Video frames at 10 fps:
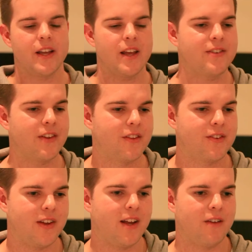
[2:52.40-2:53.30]
guess the
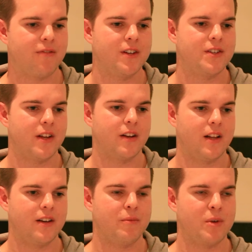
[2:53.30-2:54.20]
standout feature that
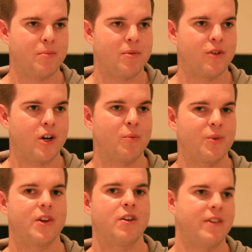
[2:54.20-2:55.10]
Glen Dimity provided
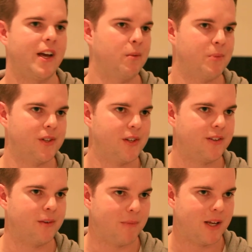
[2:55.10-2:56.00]
was their availability
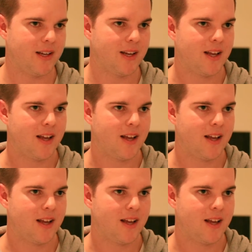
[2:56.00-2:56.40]
to me.